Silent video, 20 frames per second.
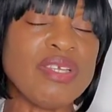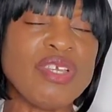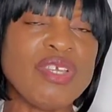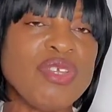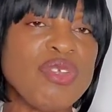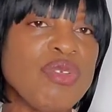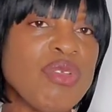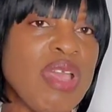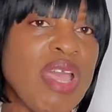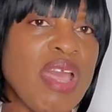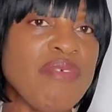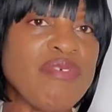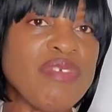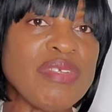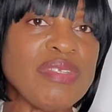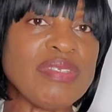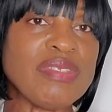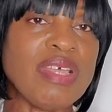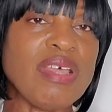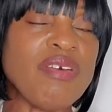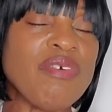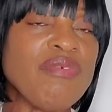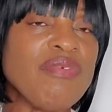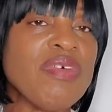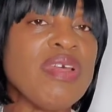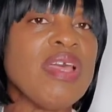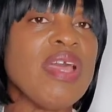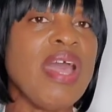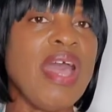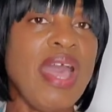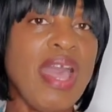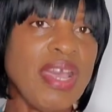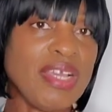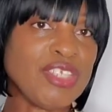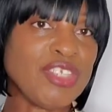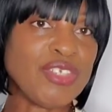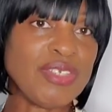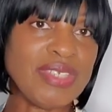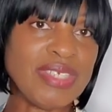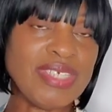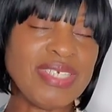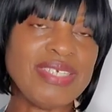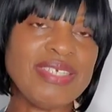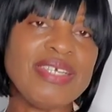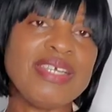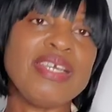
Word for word: You have yourself, actually,